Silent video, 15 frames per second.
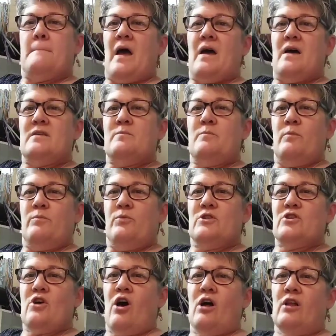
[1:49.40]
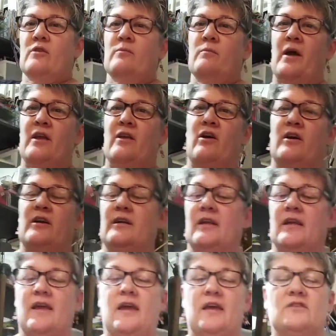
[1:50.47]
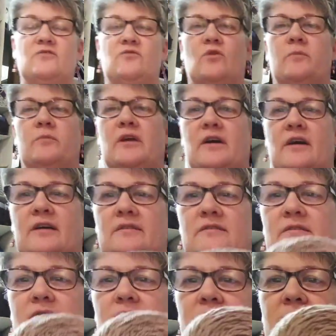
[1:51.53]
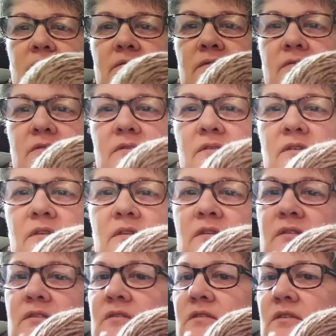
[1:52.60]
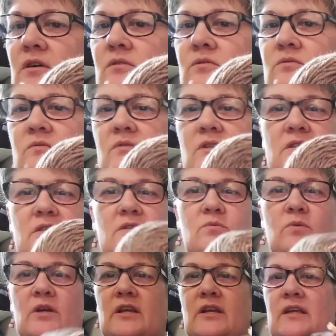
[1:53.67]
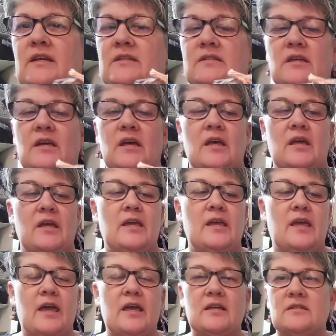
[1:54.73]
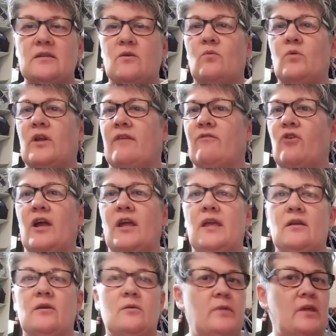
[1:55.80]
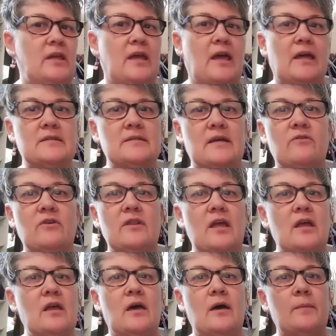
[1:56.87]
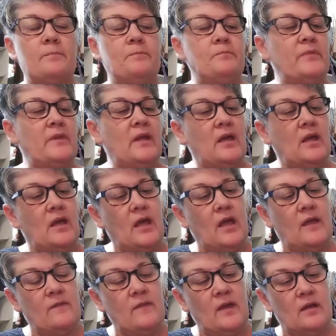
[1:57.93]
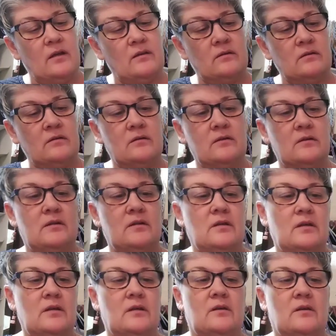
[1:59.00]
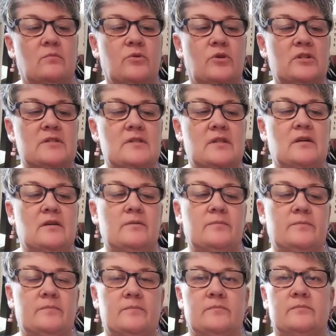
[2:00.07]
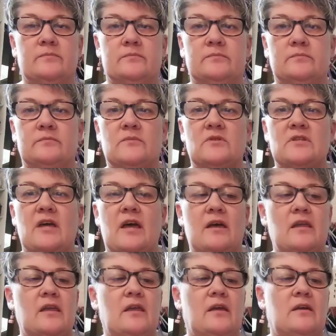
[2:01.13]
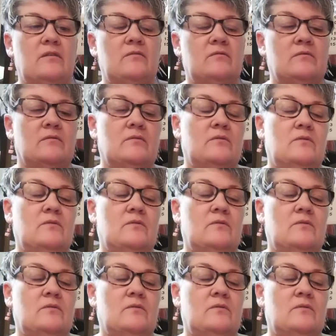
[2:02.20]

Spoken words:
my husband puts all of my yarn into cakes for me, guys. So this is what it is. He cakes, whenever I get them, he cakes everything up and then puts the tag in,